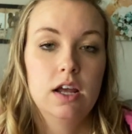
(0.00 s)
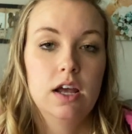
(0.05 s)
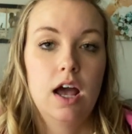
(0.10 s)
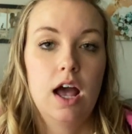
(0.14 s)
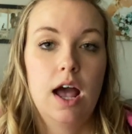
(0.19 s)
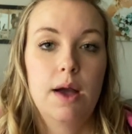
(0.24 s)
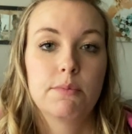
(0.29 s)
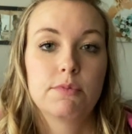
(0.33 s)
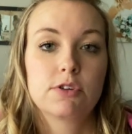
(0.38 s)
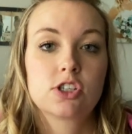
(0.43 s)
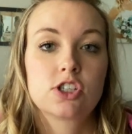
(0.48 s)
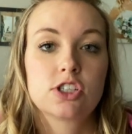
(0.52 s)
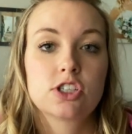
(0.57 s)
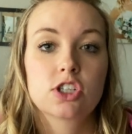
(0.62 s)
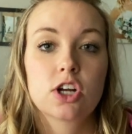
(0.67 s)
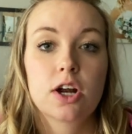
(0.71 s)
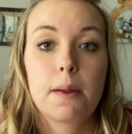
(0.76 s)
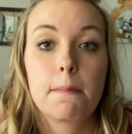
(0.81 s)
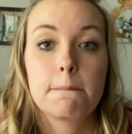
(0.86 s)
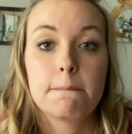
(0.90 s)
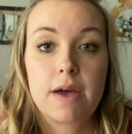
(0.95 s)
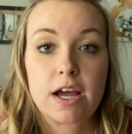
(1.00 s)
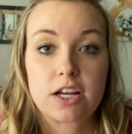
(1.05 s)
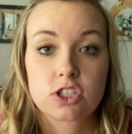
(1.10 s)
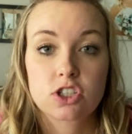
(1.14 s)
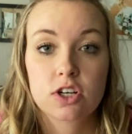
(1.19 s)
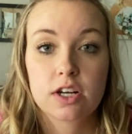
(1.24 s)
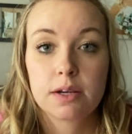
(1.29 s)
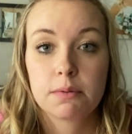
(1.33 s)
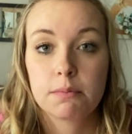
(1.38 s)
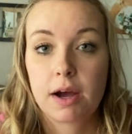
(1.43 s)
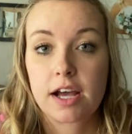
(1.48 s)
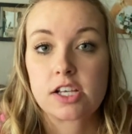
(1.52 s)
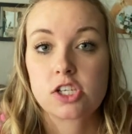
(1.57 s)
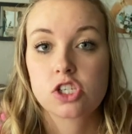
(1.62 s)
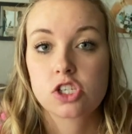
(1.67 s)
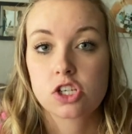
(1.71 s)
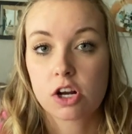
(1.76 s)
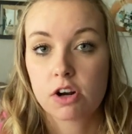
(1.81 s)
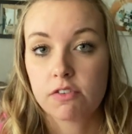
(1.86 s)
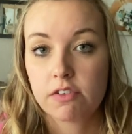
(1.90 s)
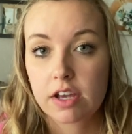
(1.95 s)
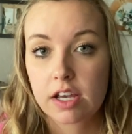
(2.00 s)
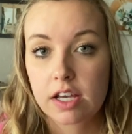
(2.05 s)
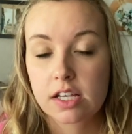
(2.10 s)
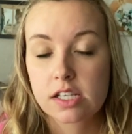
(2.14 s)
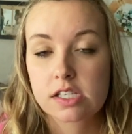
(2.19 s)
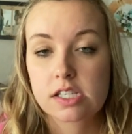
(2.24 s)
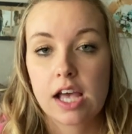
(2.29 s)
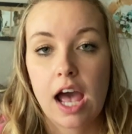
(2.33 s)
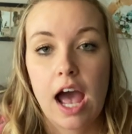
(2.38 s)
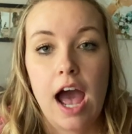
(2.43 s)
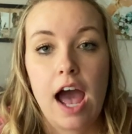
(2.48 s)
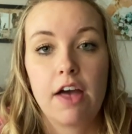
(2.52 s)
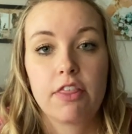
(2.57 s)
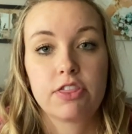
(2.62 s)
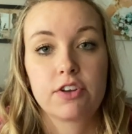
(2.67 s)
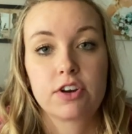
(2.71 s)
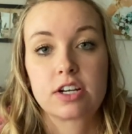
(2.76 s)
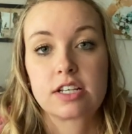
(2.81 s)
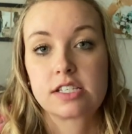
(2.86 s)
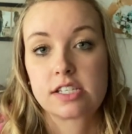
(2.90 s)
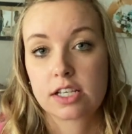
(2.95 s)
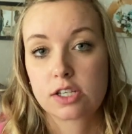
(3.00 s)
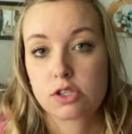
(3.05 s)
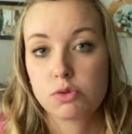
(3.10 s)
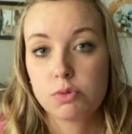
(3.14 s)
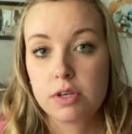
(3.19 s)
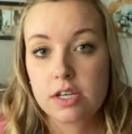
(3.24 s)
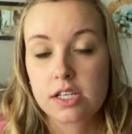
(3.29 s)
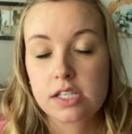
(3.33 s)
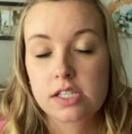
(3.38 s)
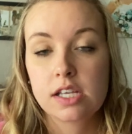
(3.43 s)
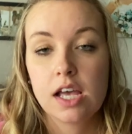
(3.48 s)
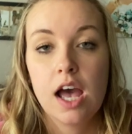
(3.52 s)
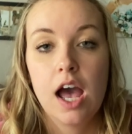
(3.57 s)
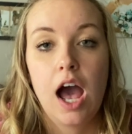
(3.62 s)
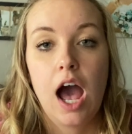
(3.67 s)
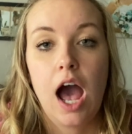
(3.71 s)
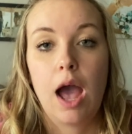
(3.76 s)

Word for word: Um, when she started measuring my cervix at thirty-six weeks,